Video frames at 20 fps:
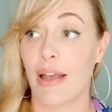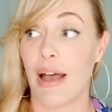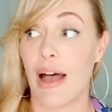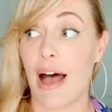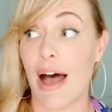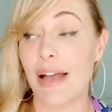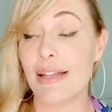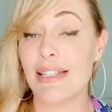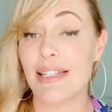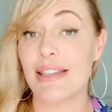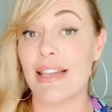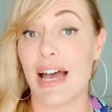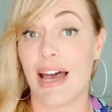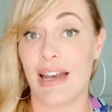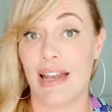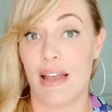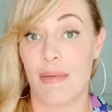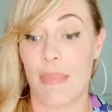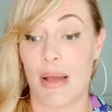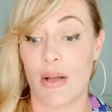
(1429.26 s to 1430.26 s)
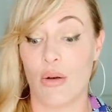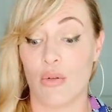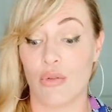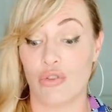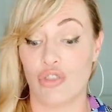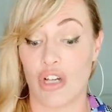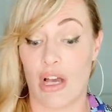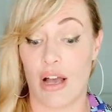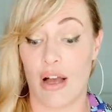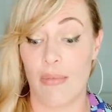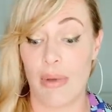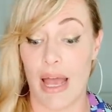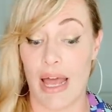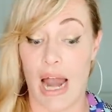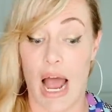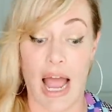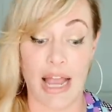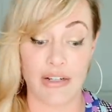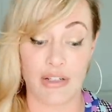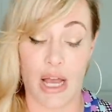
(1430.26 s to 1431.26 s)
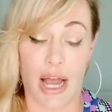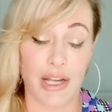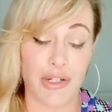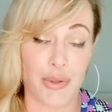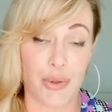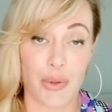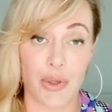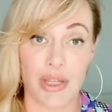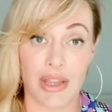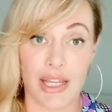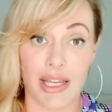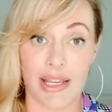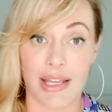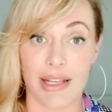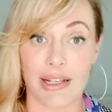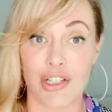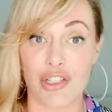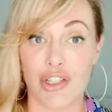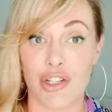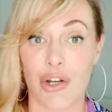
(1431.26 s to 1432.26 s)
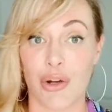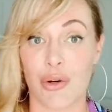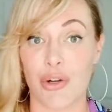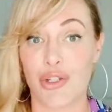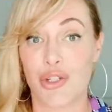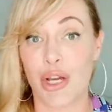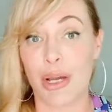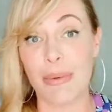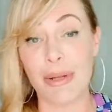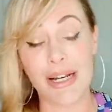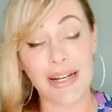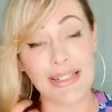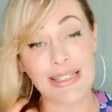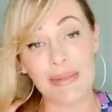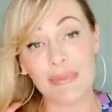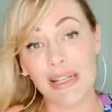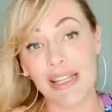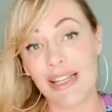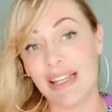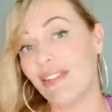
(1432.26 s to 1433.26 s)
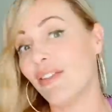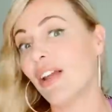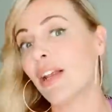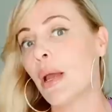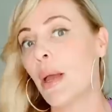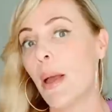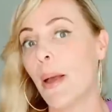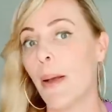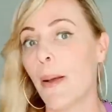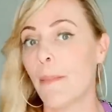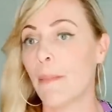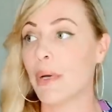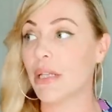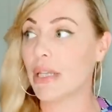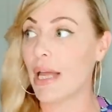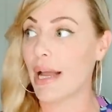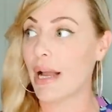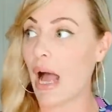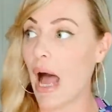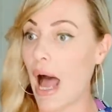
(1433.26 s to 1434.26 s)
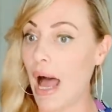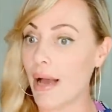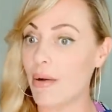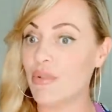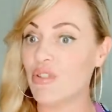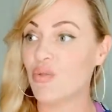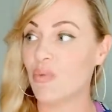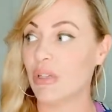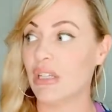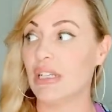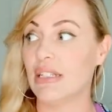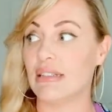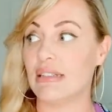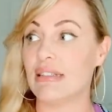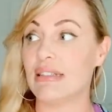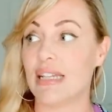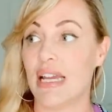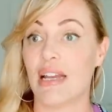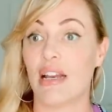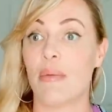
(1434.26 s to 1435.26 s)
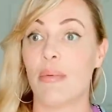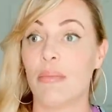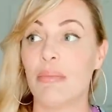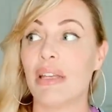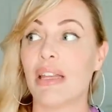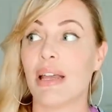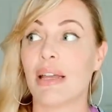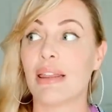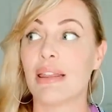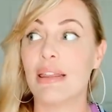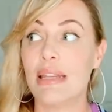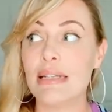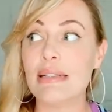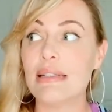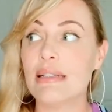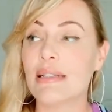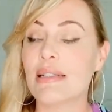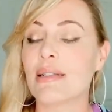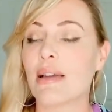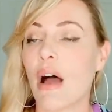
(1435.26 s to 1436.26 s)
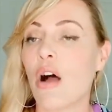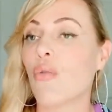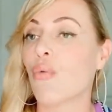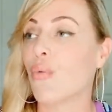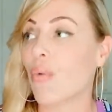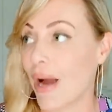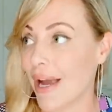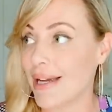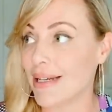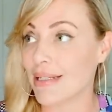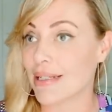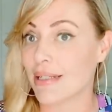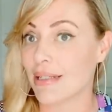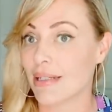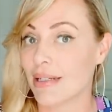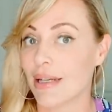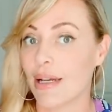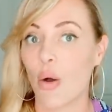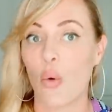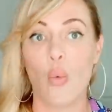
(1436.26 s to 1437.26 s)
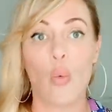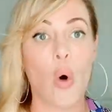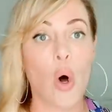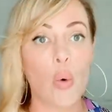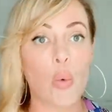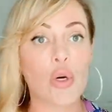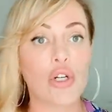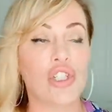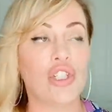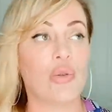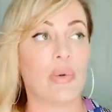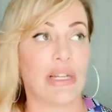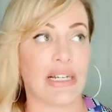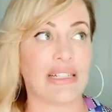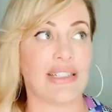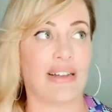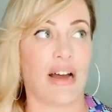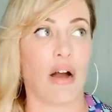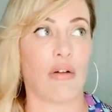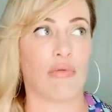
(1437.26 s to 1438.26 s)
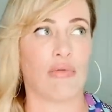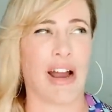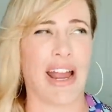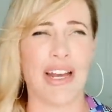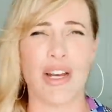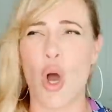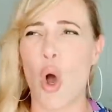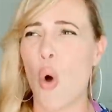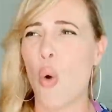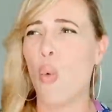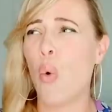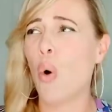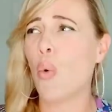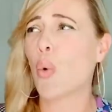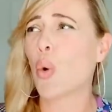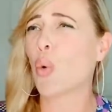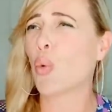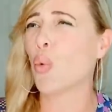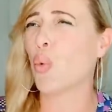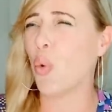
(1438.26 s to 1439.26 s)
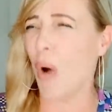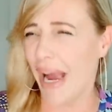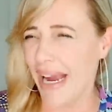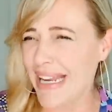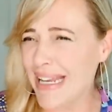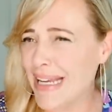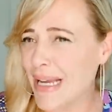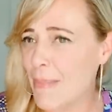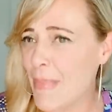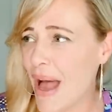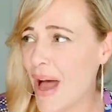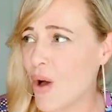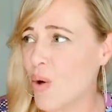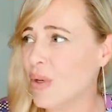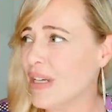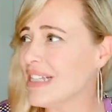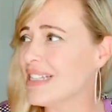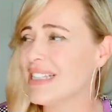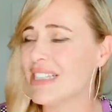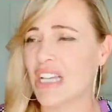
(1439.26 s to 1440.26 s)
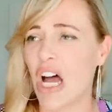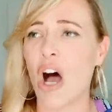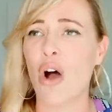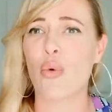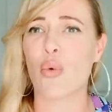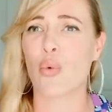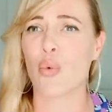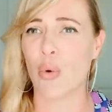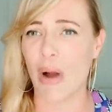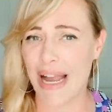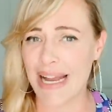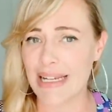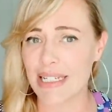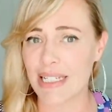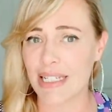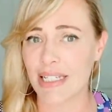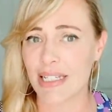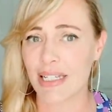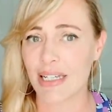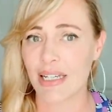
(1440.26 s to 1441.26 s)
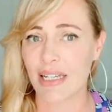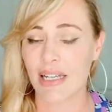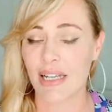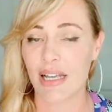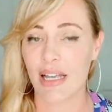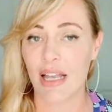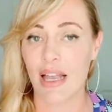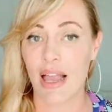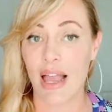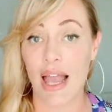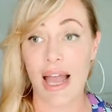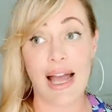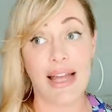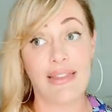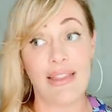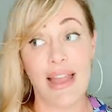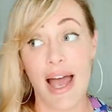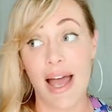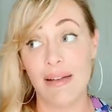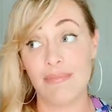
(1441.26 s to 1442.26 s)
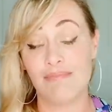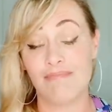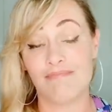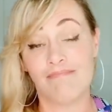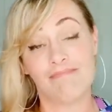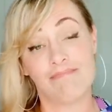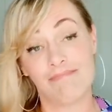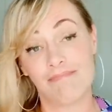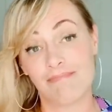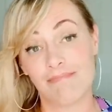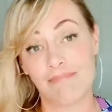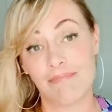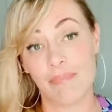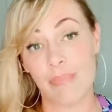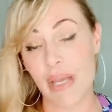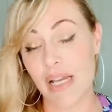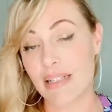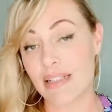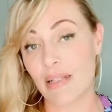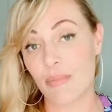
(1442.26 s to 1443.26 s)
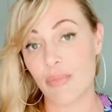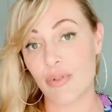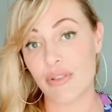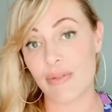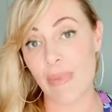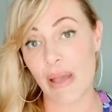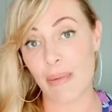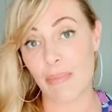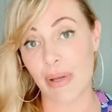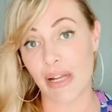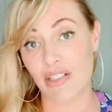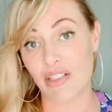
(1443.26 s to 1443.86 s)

I did that at my old job. And I, I truly think it, you know, contributed to me leaving. But like, I was willing to stand up and be like, this is not right. What we're doing is not right. What we're writing about is not right. And that big symbols make big